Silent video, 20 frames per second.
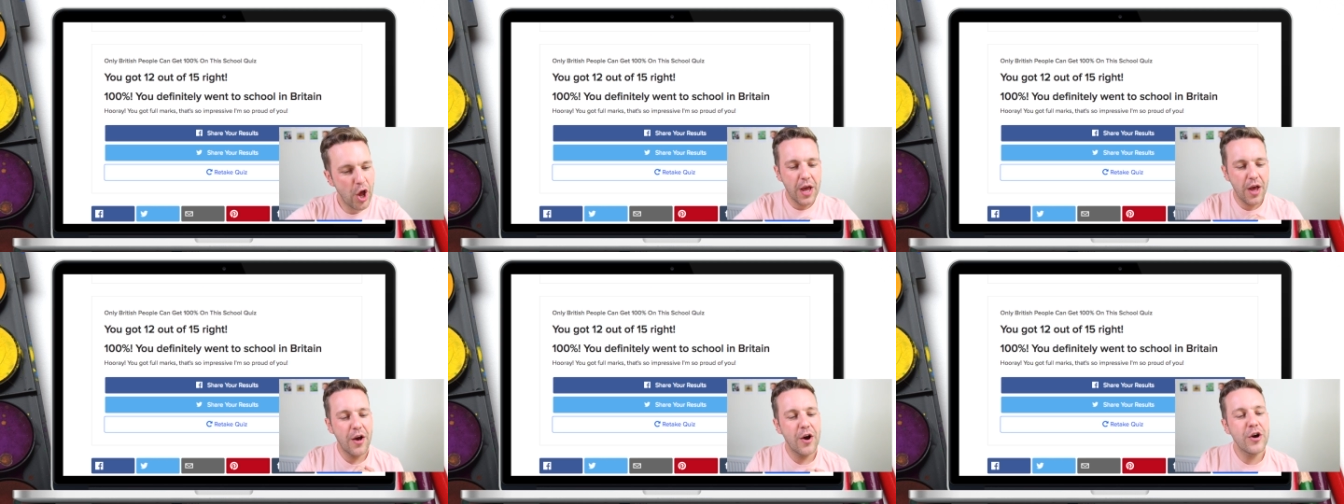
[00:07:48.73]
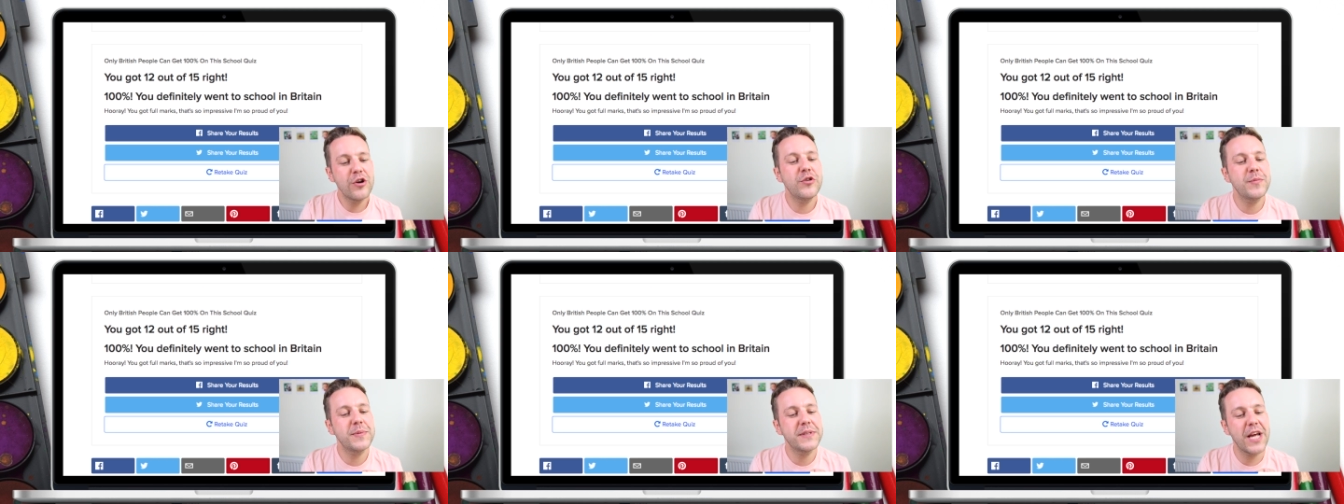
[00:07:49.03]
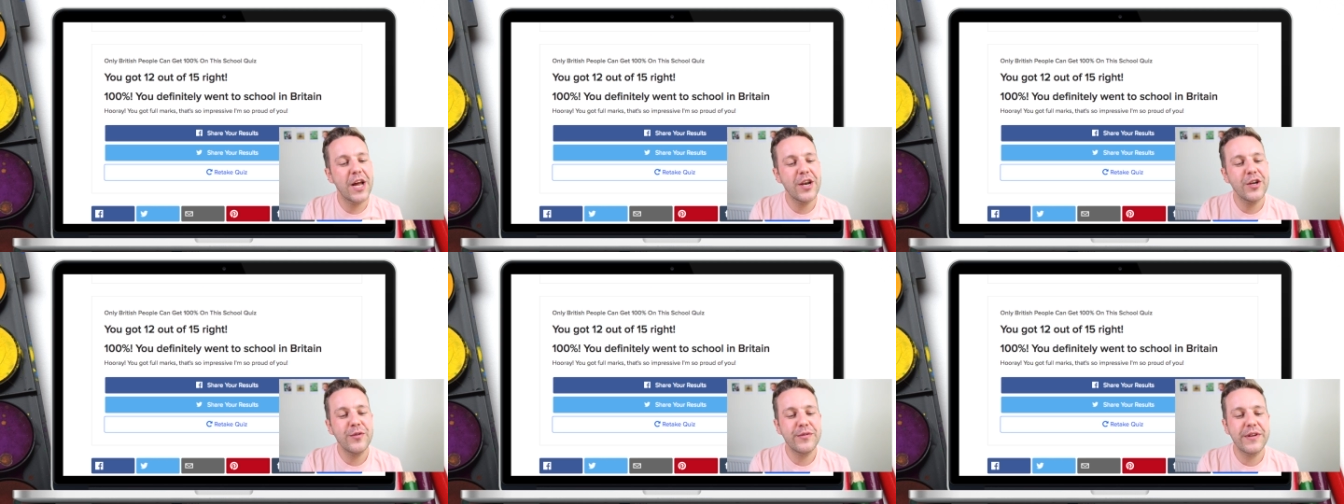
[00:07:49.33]

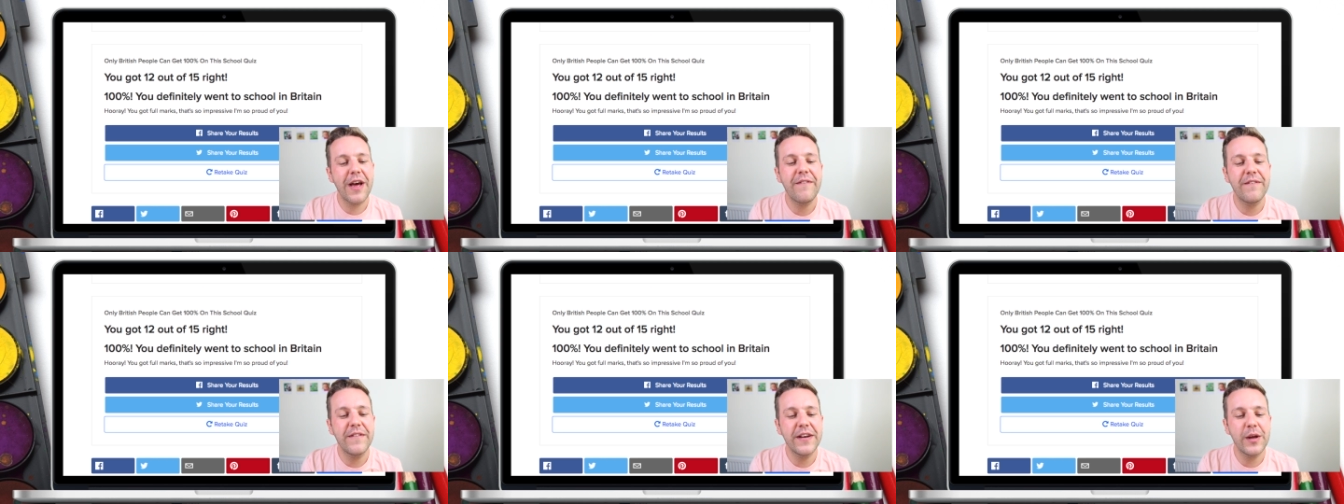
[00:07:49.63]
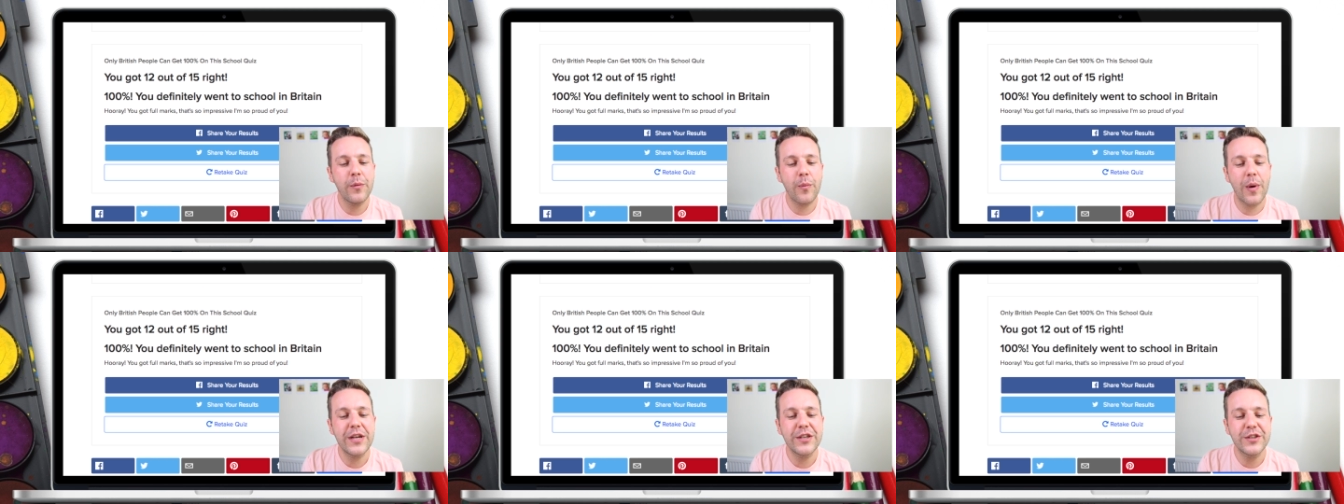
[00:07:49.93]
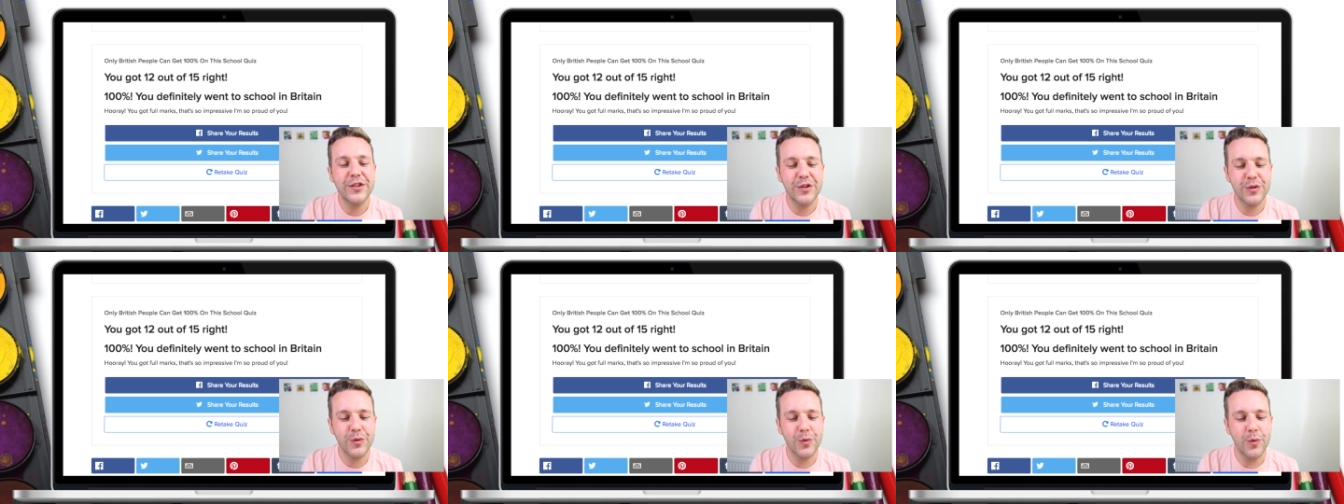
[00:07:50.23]
100% you definitely went
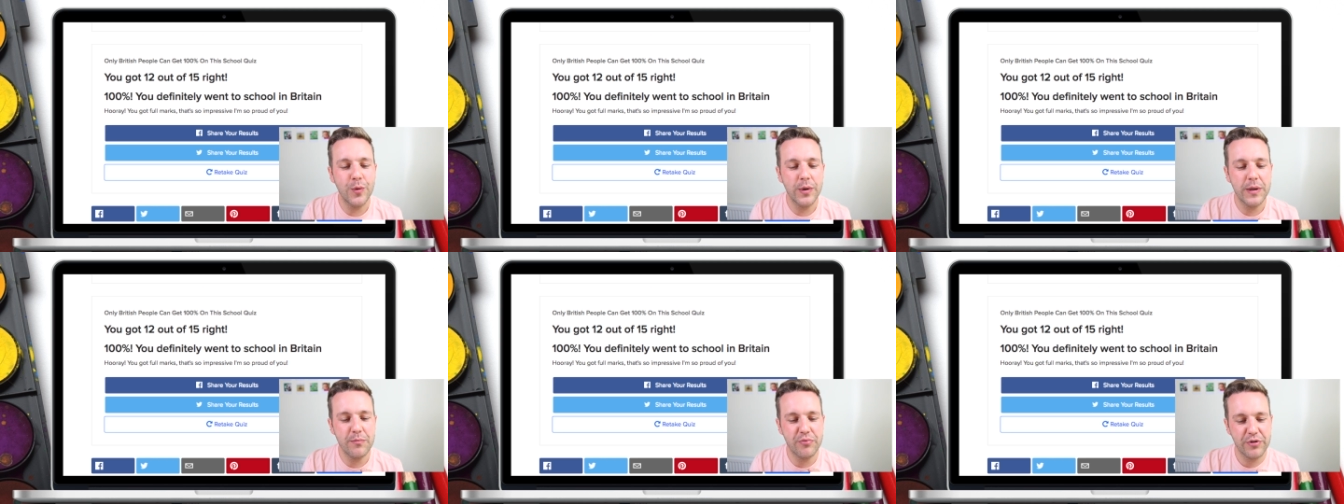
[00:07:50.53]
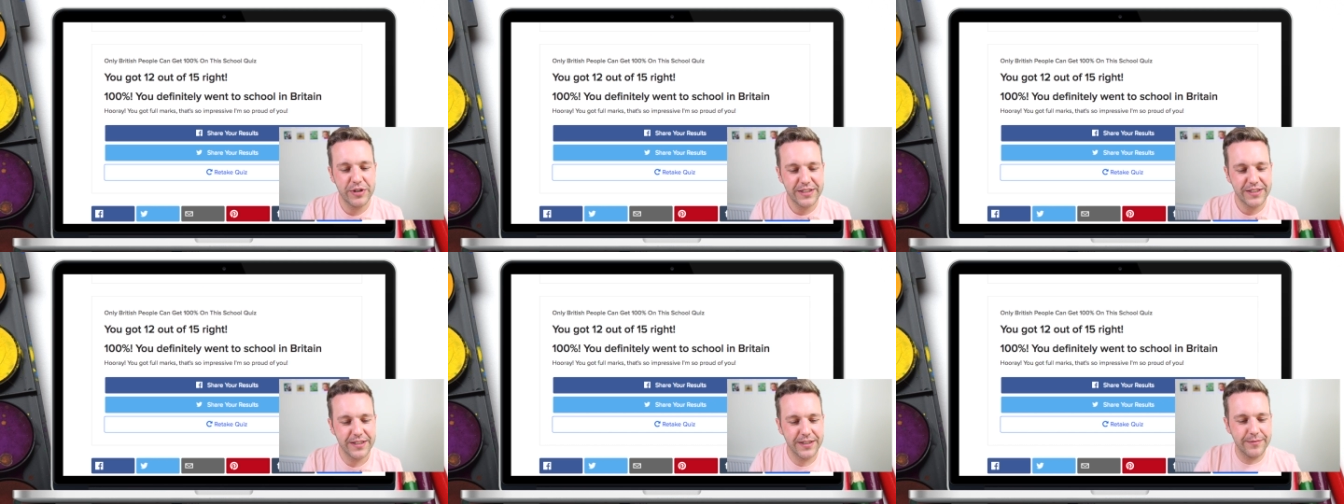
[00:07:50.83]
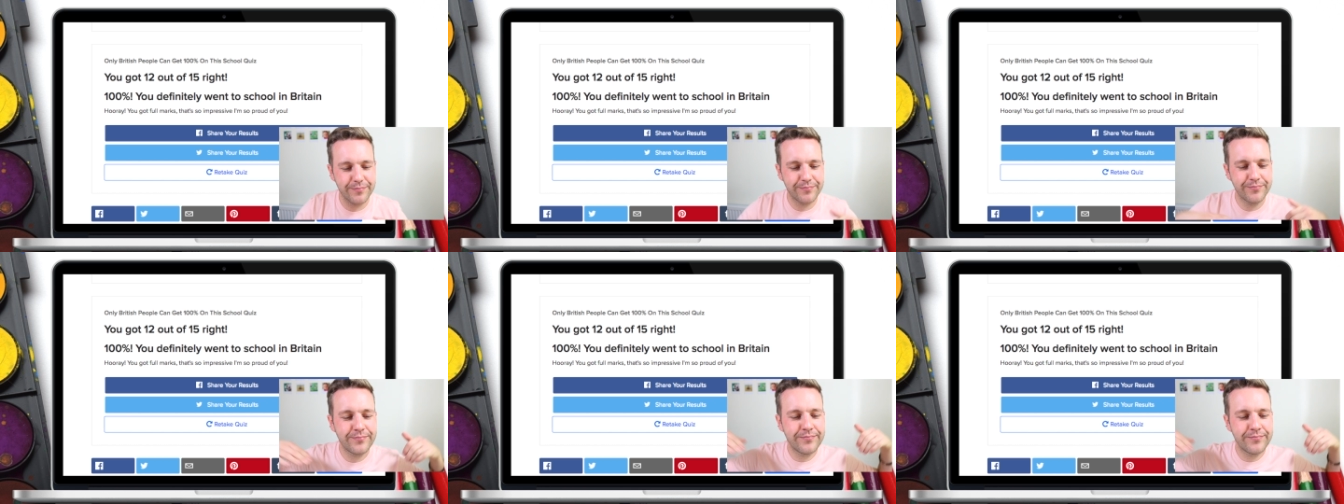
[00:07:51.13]
to school in Britain.